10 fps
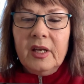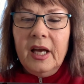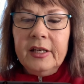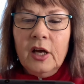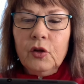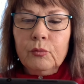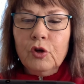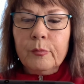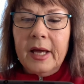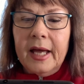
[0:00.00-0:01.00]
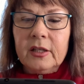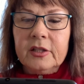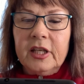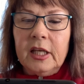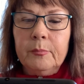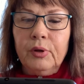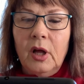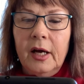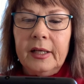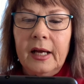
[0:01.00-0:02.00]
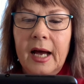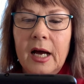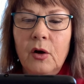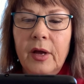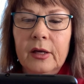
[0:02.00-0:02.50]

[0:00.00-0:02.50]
Another room had a team plotting how